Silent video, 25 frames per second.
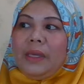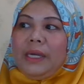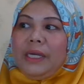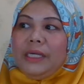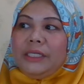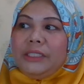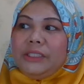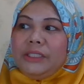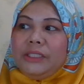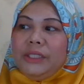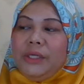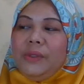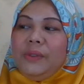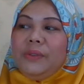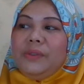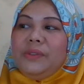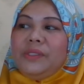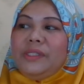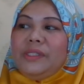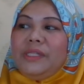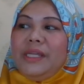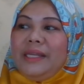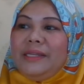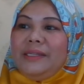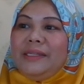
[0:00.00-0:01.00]
It
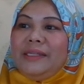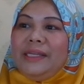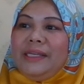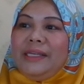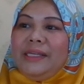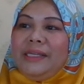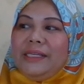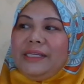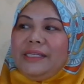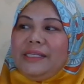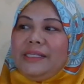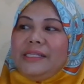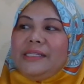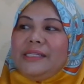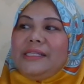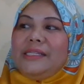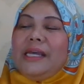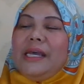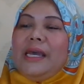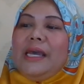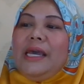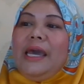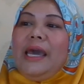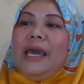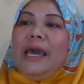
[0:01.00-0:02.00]
shows that these
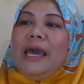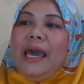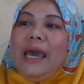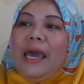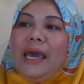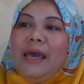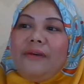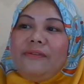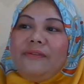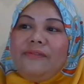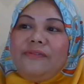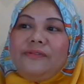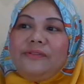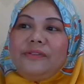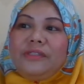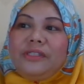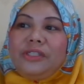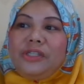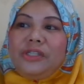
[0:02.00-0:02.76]
have